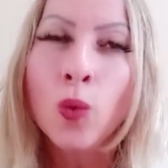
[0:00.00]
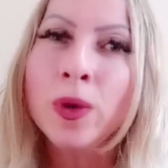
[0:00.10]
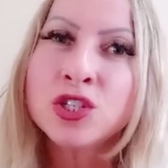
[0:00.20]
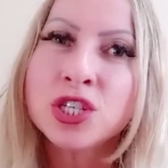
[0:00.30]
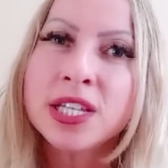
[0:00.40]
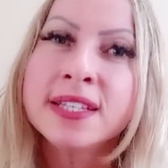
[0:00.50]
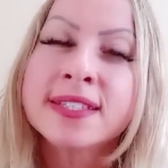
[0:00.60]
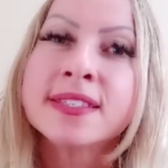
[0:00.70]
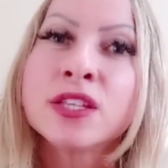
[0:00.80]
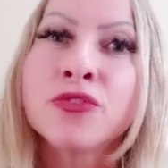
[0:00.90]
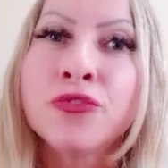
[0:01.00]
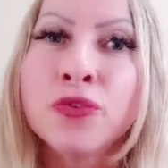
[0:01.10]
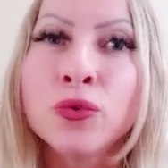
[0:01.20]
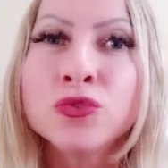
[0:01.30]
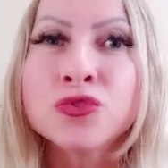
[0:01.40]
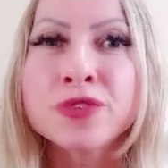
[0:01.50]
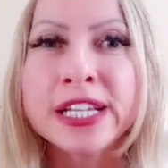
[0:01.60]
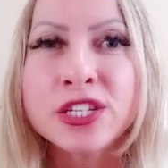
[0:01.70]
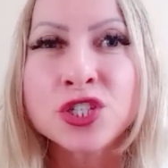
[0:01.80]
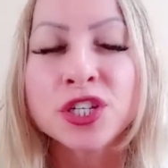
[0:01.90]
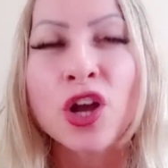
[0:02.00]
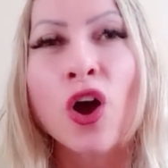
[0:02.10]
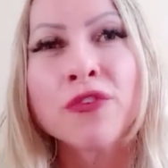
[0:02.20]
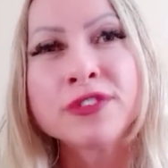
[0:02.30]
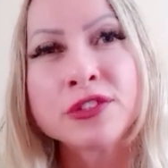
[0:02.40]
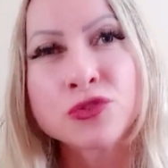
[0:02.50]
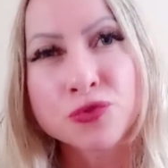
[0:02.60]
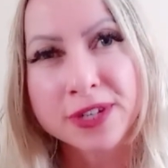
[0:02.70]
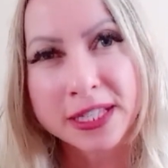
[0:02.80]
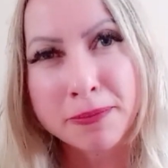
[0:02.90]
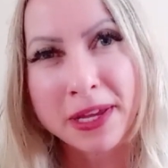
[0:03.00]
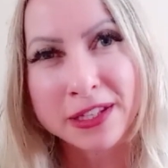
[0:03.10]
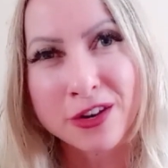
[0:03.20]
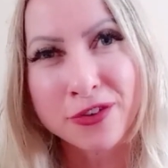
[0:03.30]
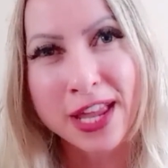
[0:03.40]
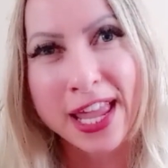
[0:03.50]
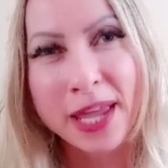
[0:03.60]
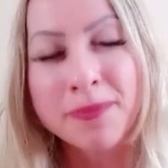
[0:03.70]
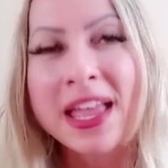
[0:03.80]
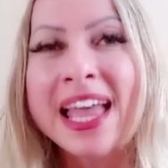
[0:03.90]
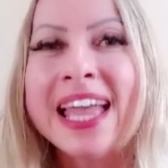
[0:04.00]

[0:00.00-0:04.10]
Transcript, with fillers: which is the full duration of the treatment, okay?